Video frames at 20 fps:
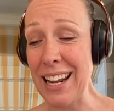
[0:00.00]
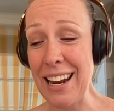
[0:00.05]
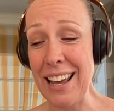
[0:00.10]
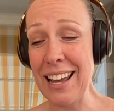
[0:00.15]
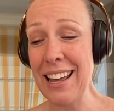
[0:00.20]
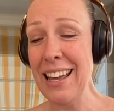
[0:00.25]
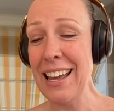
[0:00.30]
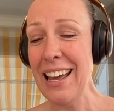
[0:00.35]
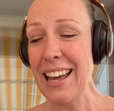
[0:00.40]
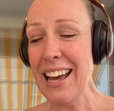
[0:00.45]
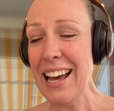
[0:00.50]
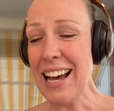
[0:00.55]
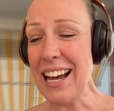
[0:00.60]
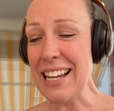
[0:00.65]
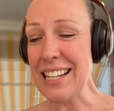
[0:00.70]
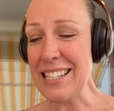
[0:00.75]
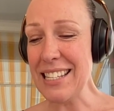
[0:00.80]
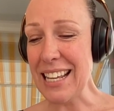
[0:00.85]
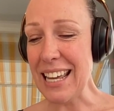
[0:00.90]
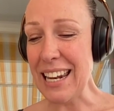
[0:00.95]
Dana,
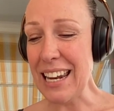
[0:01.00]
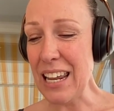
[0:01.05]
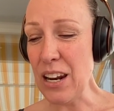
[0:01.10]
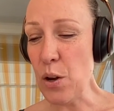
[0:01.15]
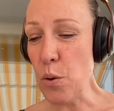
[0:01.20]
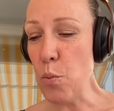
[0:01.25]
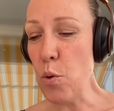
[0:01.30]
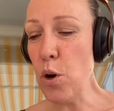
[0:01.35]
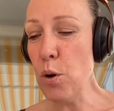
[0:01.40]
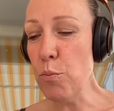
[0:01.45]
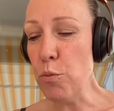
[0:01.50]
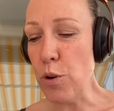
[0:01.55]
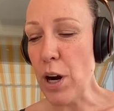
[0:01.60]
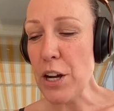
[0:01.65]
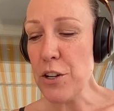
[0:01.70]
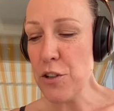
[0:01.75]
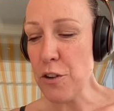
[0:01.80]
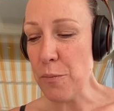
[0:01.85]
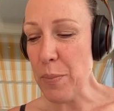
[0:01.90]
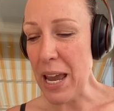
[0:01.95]
I said in a warm
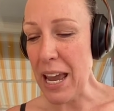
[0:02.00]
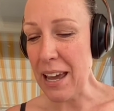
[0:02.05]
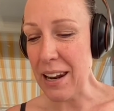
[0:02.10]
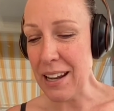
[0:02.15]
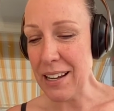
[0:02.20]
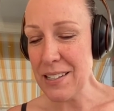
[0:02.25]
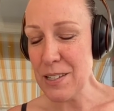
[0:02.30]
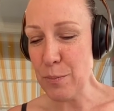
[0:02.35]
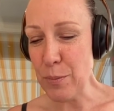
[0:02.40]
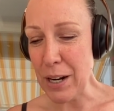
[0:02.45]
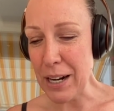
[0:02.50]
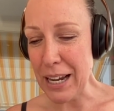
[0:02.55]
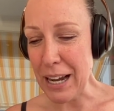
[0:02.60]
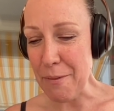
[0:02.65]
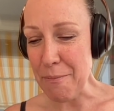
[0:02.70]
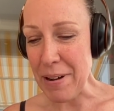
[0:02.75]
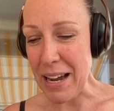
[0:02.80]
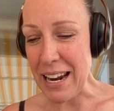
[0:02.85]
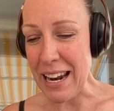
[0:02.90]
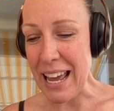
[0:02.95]
rush of panic
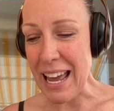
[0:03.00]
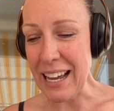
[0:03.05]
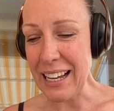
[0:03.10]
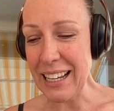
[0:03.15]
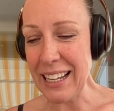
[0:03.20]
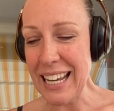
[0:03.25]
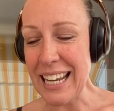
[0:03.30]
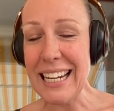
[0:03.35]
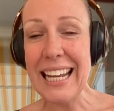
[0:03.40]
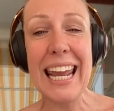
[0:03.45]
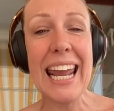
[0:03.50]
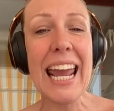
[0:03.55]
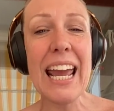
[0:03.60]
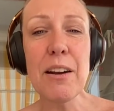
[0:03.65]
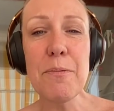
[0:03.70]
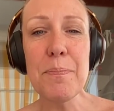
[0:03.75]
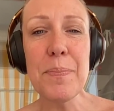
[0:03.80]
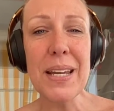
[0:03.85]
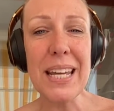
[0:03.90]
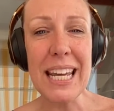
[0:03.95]
spreading up my neck. It
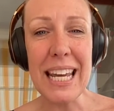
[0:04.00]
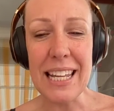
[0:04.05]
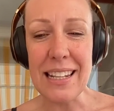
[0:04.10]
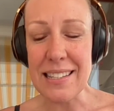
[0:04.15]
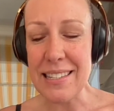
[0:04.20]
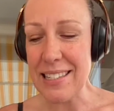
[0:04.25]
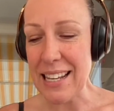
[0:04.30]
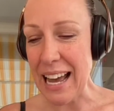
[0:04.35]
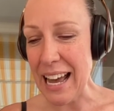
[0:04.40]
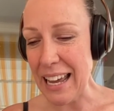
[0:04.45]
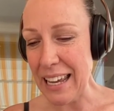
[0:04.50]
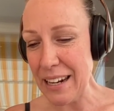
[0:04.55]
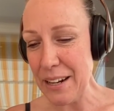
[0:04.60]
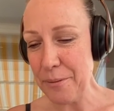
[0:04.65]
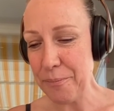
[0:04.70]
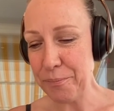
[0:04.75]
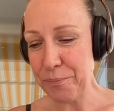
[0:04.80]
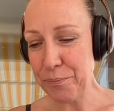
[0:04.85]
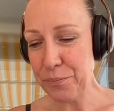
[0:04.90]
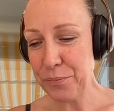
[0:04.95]
can't be inside.
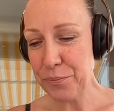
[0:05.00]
